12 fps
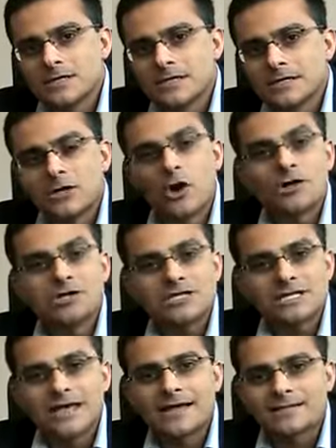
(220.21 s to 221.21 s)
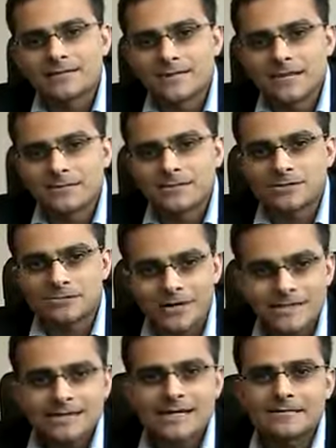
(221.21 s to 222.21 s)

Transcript: in large scales and be able to print